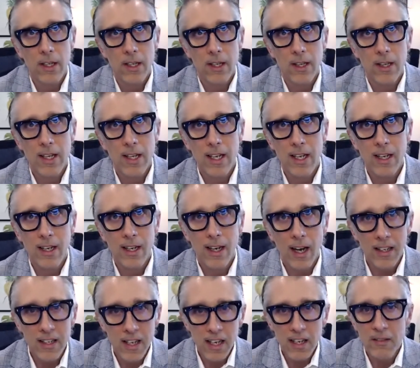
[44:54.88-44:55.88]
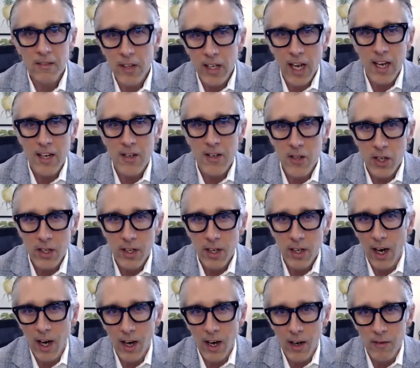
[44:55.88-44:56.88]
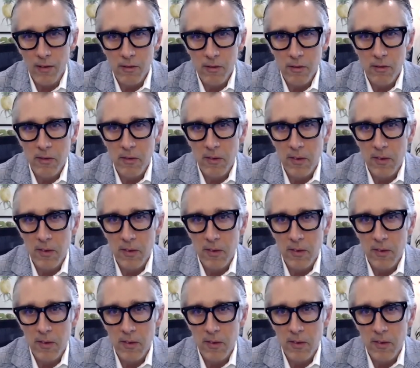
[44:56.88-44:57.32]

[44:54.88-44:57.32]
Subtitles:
the identification of